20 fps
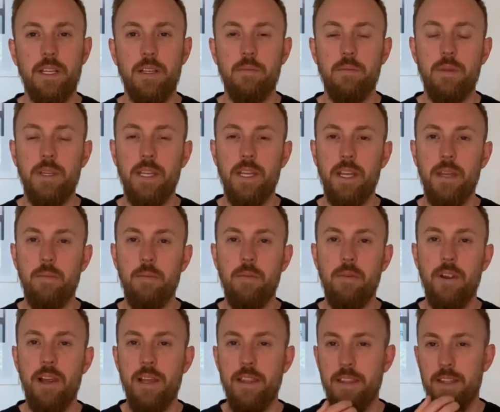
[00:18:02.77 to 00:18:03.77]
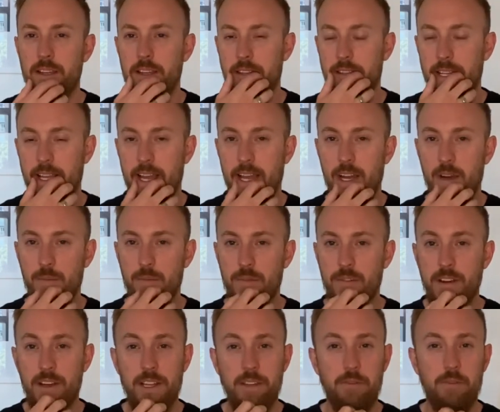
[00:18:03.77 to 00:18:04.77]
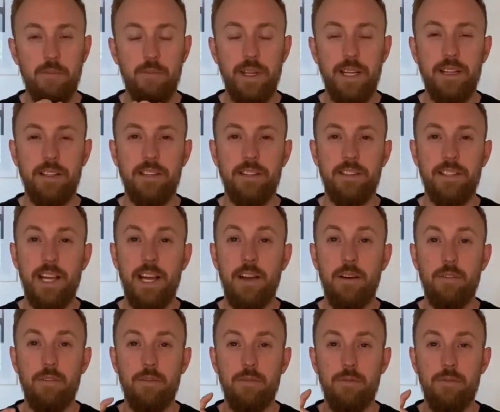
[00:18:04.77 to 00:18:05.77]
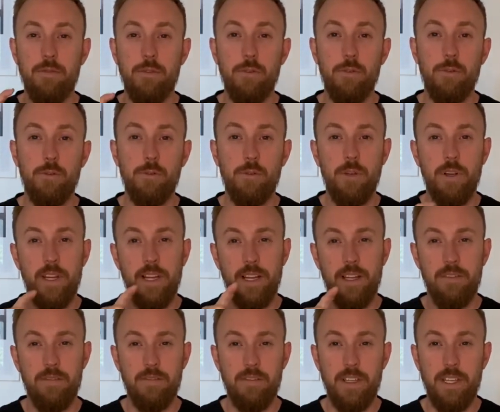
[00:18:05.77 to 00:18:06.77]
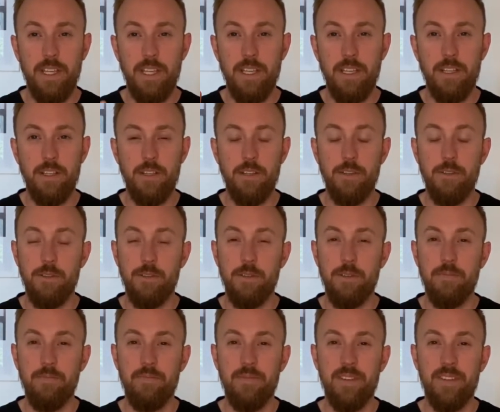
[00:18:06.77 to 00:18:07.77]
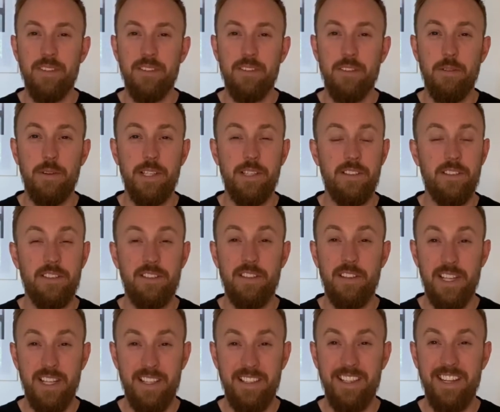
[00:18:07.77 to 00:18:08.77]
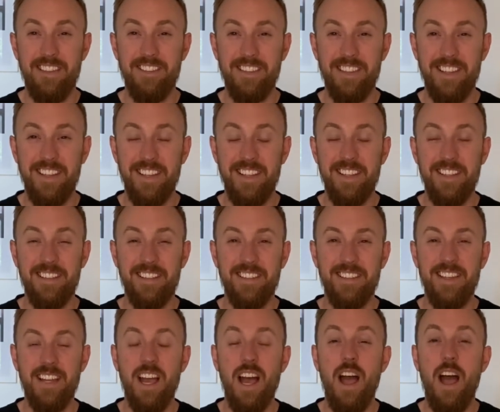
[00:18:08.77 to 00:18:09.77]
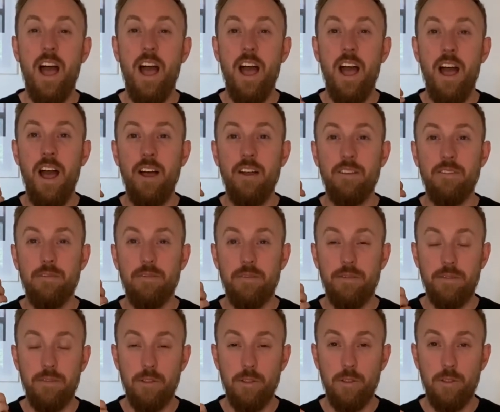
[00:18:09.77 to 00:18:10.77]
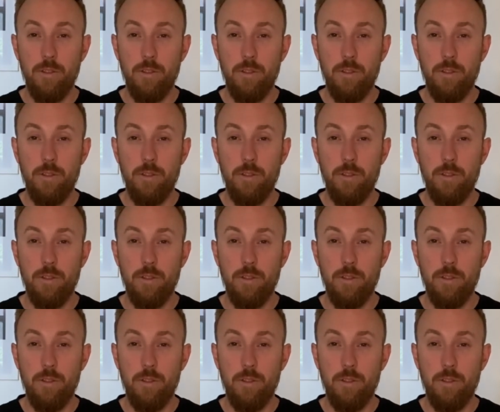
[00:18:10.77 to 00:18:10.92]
a big in-breath, and in the out-breath we'll make the sound VU, like a V-U. So it sounds like this. VU.